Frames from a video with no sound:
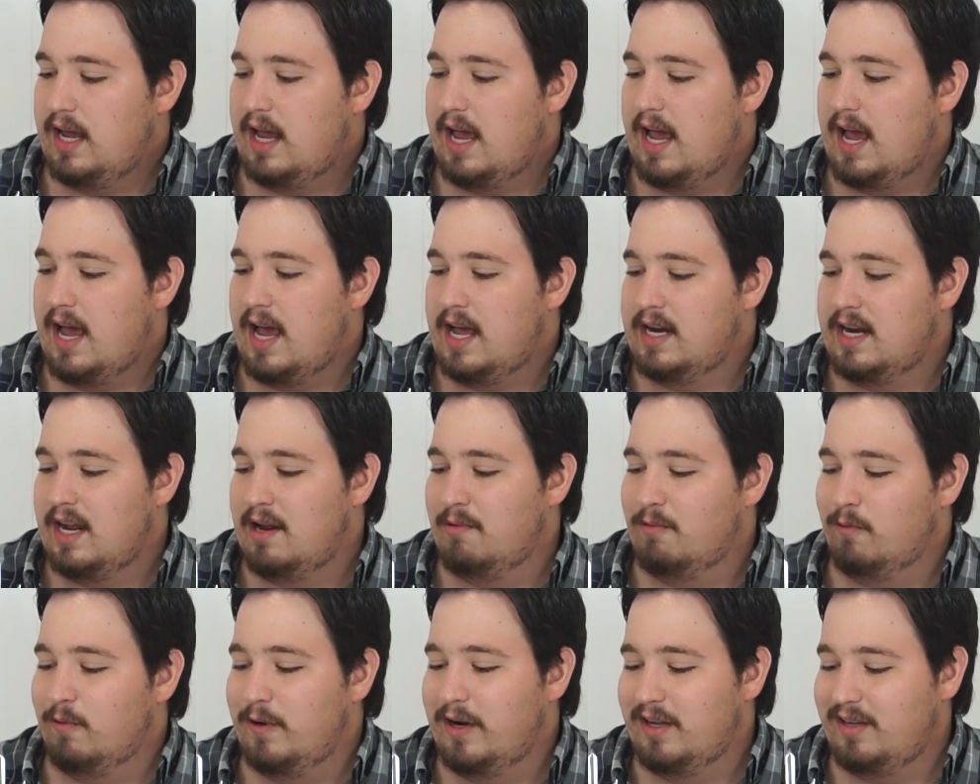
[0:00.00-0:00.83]
And
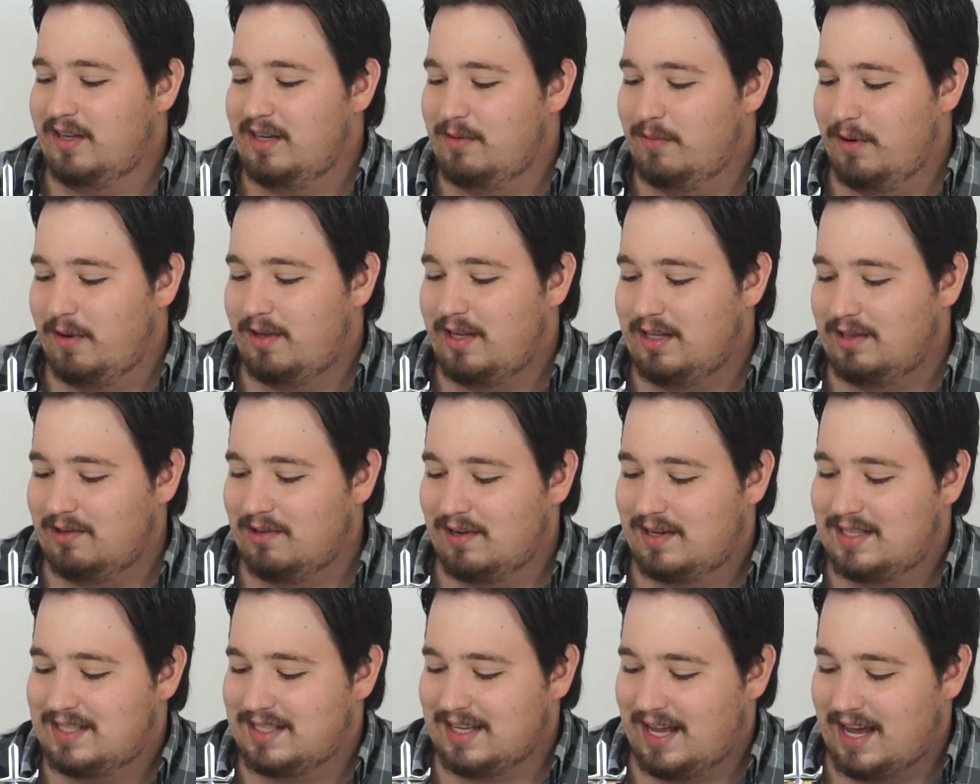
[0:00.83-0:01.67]
it really, really
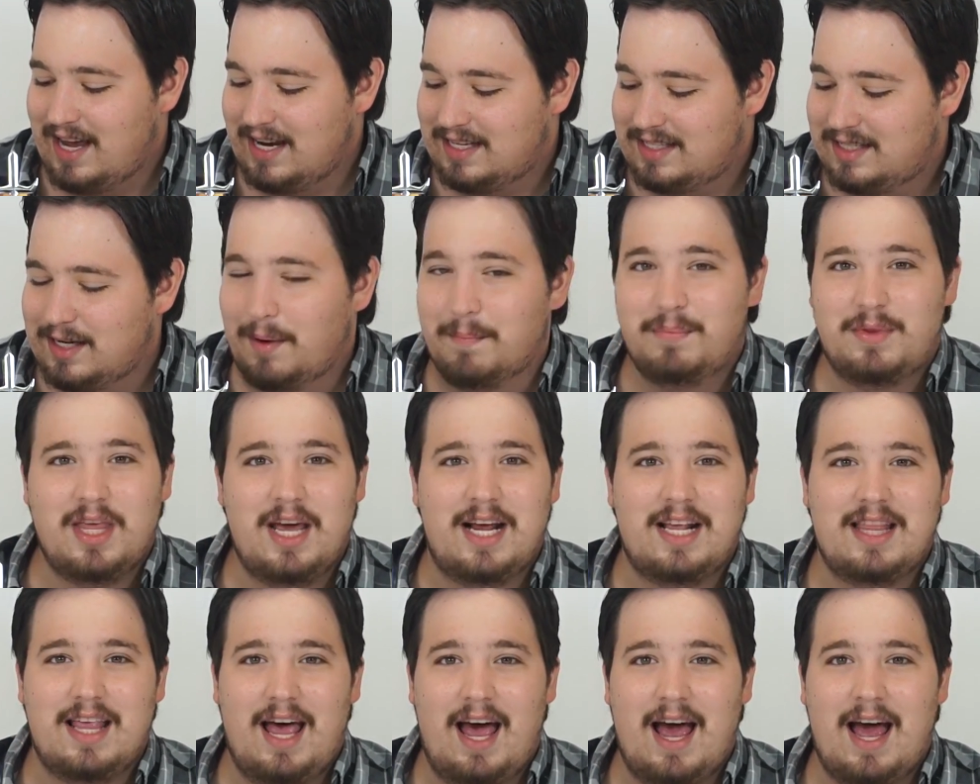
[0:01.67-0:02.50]
looks like
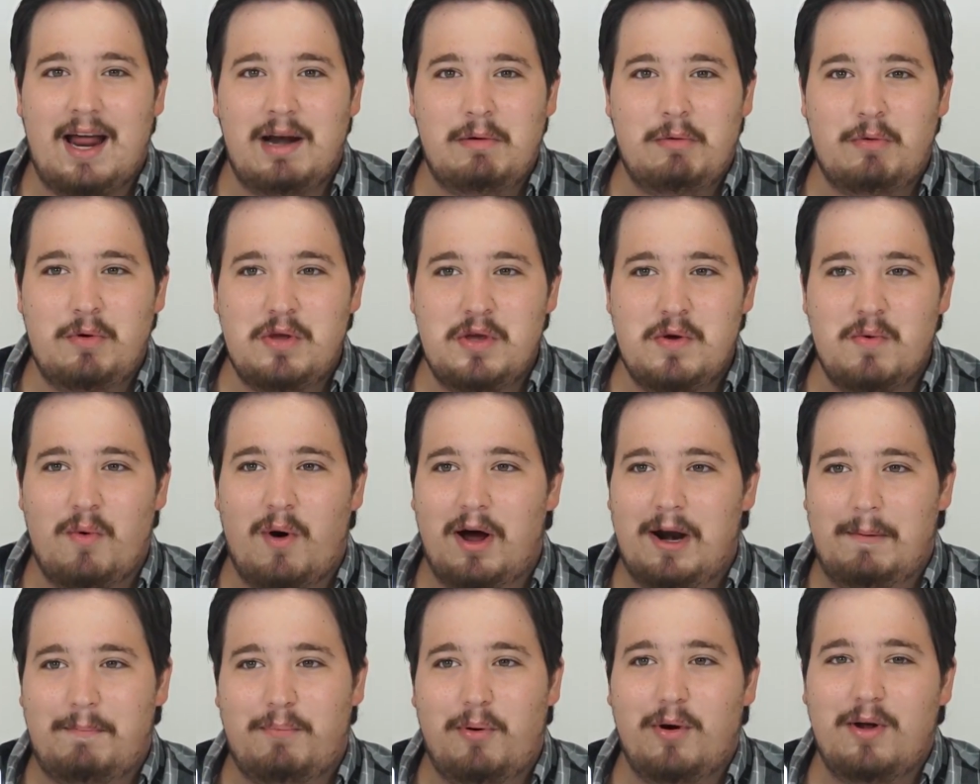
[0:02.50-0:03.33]
something that you
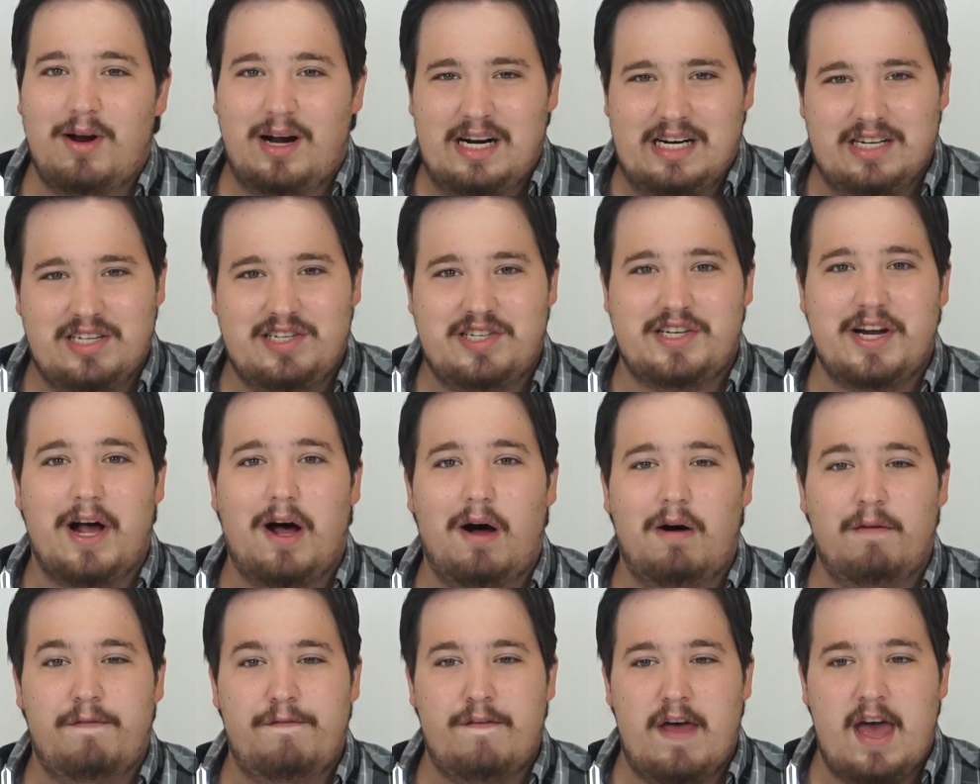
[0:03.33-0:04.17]
want to put on a
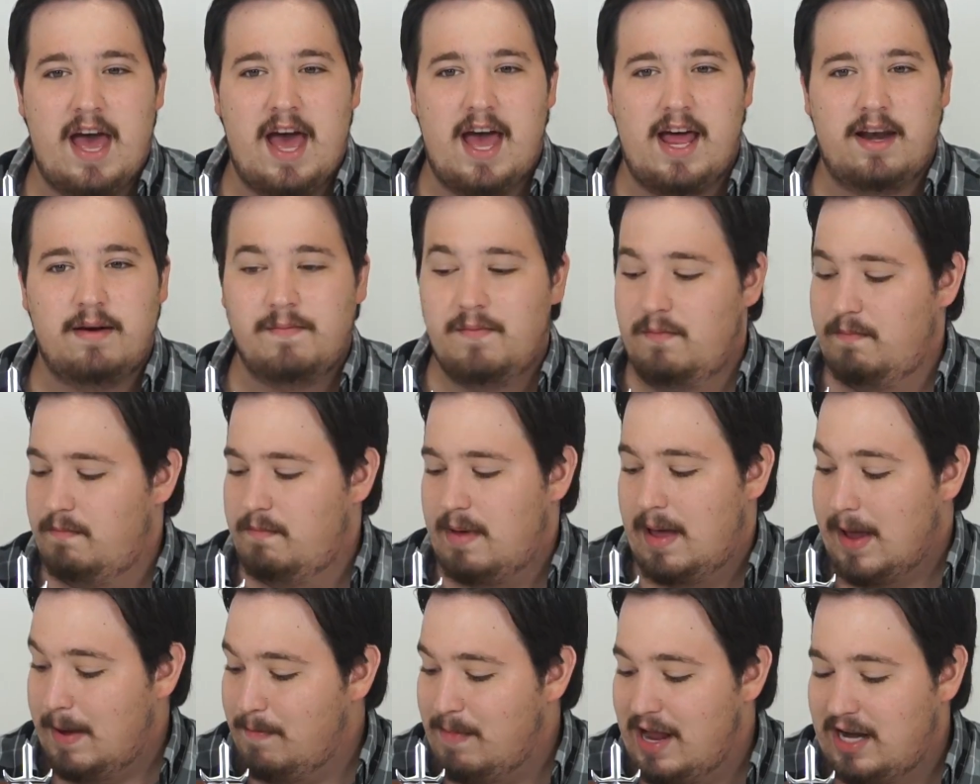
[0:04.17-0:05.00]
shelf and
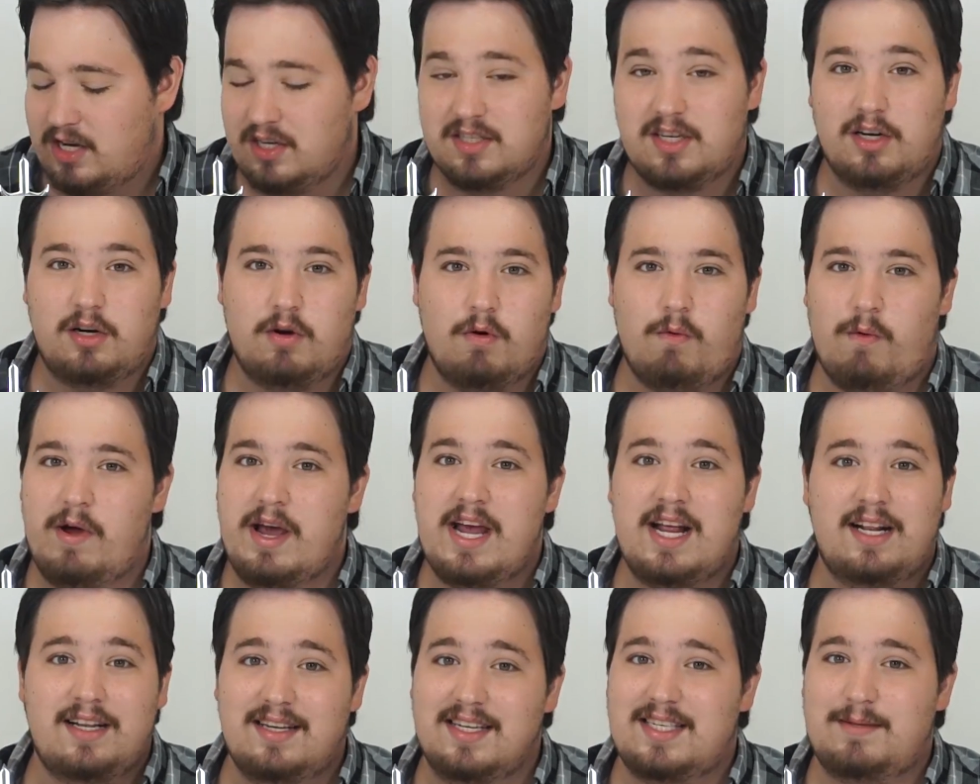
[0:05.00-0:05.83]
make just a
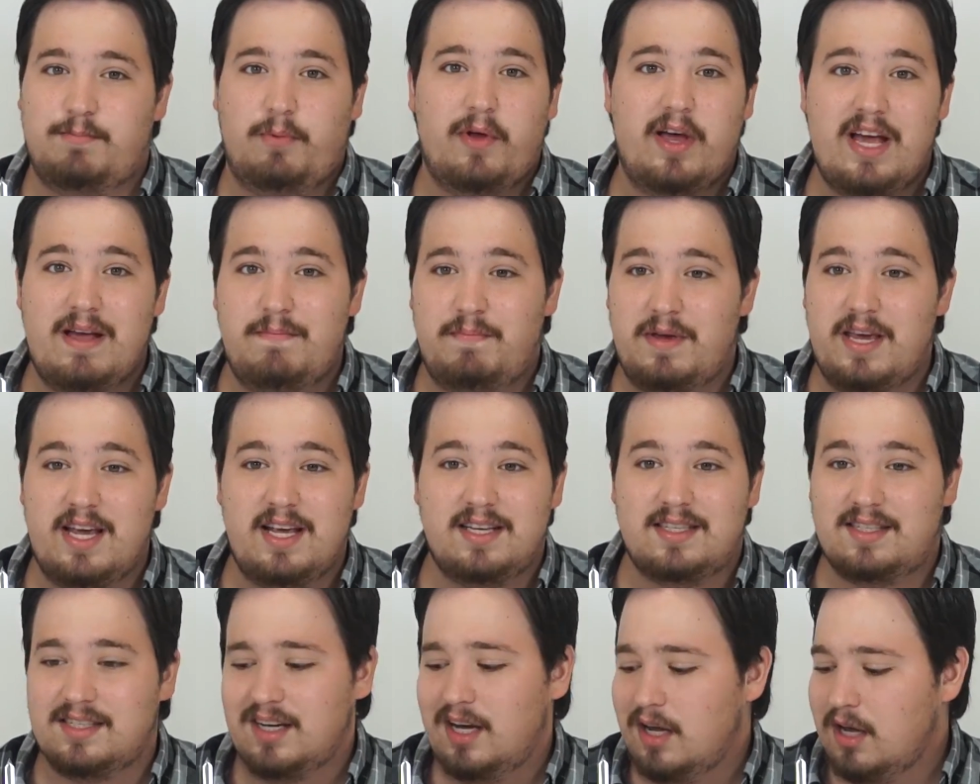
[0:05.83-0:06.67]
great display
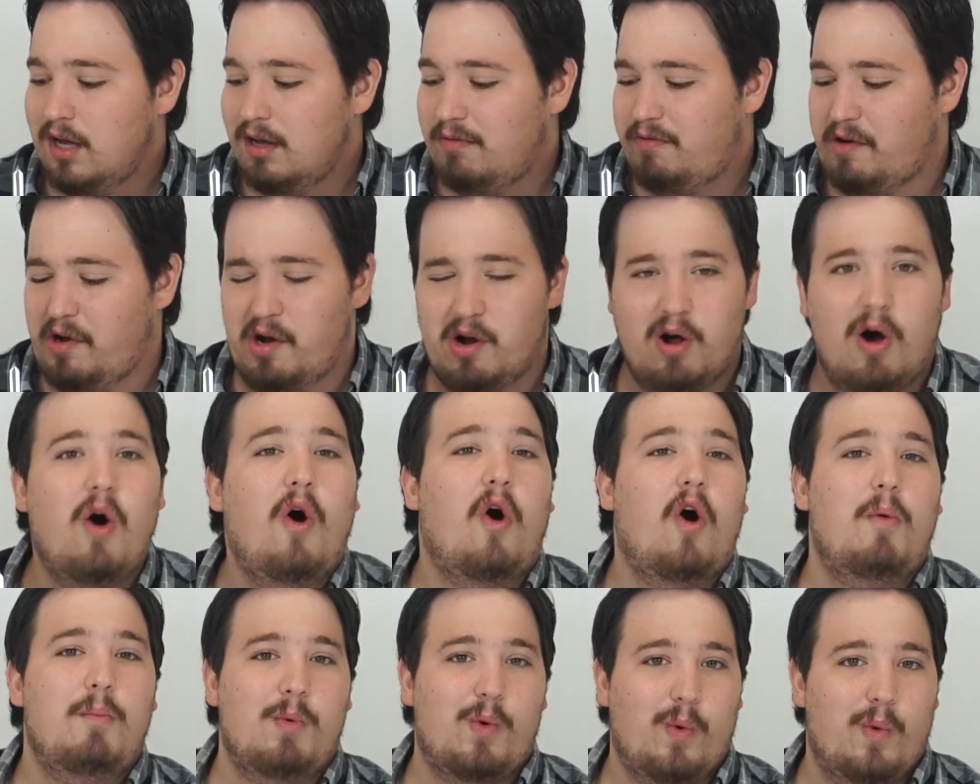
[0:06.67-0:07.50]
piece for your
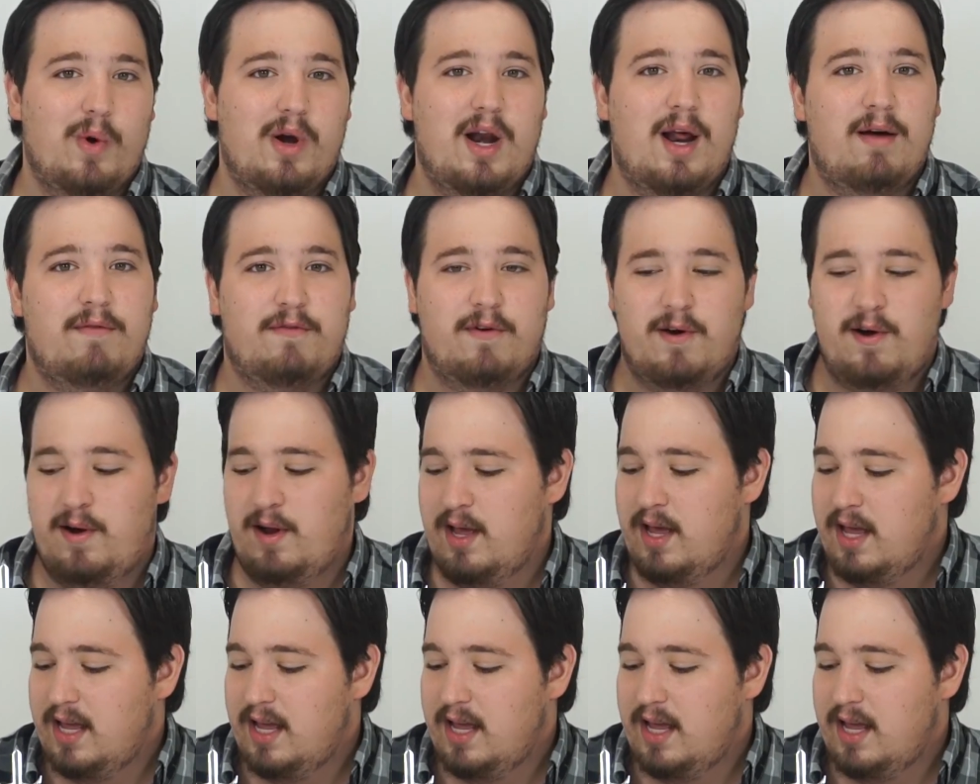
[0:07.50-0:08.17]
home or whatever.